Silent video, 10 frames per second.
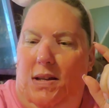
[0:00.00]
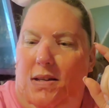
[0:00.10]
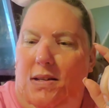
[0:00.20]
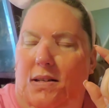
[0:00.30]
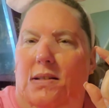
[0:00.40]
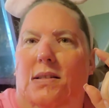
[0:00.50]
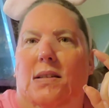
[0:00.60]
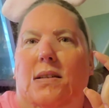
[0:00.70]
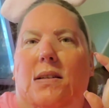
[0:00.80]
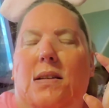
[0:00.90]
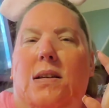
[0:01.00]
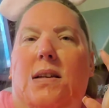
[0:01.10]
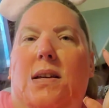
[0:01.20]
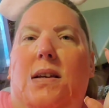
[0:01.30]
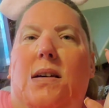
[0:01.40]
hands.
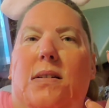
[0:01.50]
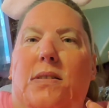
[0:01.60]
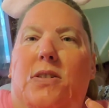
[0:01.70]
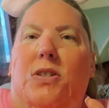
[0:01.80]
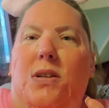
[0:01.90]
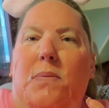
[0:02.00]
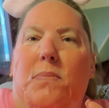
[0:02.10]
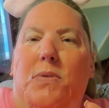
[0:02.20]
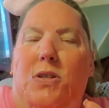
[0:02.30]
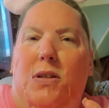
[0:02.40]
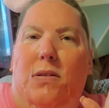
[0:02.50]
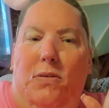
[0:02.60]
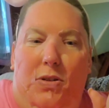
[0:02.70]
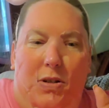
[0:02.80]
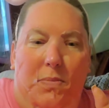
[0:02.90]

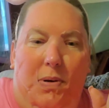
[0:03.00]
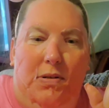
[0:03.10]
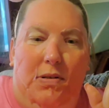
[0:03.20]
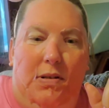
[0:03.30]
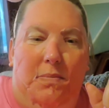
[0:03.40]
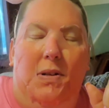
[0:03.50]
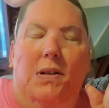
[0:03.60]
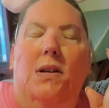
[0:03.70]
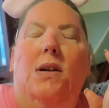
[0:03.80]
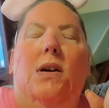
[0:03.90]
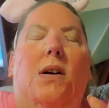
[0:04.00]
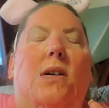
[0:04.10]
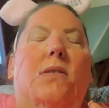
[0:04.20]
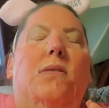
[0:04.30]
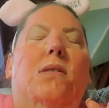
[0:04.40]
She'll post something.
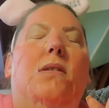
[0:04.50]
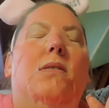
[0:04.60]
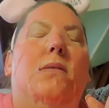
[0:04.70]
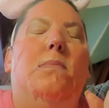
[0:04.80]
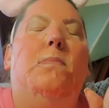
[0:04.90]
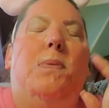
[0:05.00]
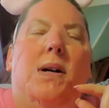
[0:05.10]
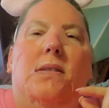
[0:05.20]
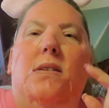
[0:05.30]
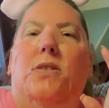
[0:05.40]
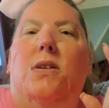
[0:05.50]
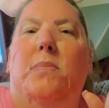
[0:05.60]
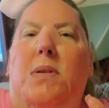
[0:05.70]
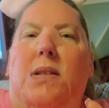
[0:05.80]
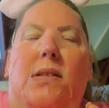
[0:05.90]
Oh,
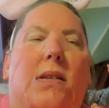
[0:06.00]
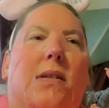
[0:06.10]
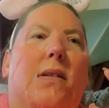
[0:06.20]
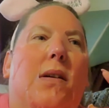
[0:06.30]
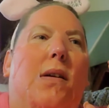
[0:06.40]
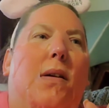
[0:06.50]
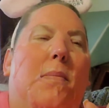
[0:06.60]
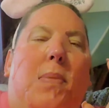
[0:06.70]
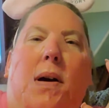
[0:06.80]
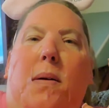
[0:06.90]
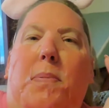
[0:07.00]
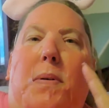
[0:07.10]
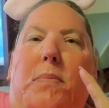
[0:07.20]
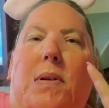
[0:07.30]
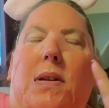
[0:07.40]
BoxyCharm has their
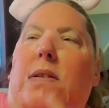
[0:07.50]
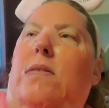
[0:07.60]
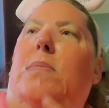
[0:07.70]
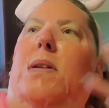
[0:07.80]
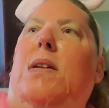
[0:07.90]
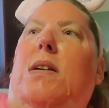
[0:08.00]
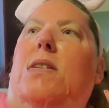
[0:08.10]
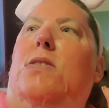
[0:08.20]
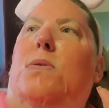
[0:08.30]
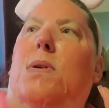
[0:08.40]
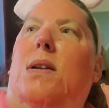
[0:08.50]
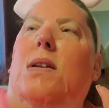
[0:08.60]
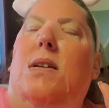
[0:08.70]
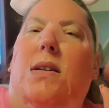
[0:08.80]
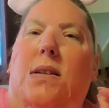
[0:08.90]
pop-up and everybody can join
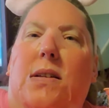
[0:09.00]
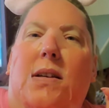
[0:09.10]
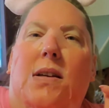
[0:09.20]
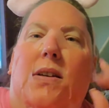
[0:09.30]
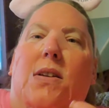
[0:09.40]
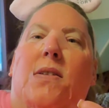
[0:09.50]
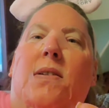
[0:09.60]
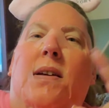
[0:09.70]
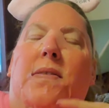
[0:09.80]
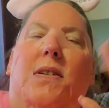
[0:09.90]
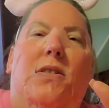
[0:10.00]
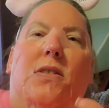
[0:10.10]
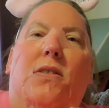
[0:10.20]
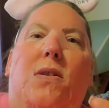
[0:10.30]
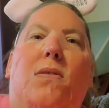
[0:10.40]
in. You don't have to.
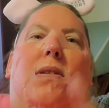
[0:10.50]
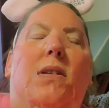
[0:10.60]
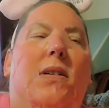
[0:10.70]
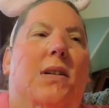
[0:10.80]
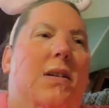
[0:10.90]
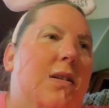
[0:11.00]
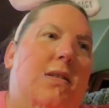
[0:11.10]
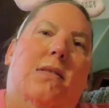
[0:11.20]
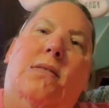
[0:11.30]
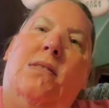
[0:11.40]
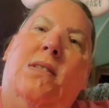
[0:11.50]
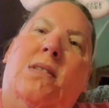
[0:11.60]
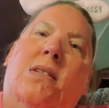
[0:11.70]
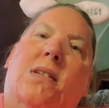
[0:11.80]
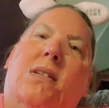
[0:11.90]
Just go look.
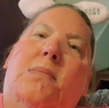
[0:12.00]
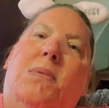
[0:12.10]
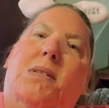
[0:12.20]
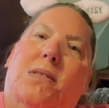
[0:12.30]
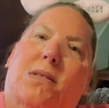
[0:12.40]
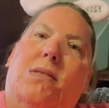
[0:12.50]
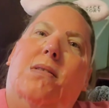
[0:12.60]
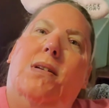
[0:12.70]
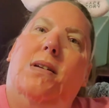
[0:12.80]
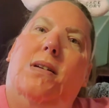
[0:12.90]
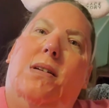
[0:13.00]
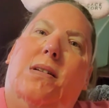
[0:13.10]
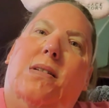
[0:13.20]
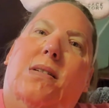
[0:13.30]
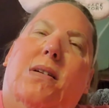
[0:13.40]
Miss Gloria.
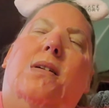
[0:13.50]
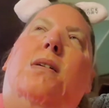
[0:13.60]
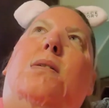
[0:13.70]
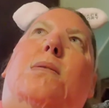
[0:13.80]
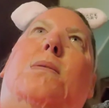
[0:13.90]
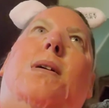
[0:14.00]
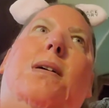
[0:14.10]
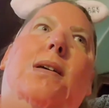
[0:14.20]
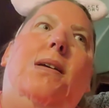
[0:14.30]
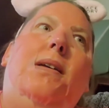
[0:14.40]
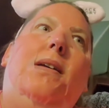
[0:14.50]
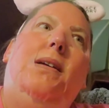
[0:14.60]
Why?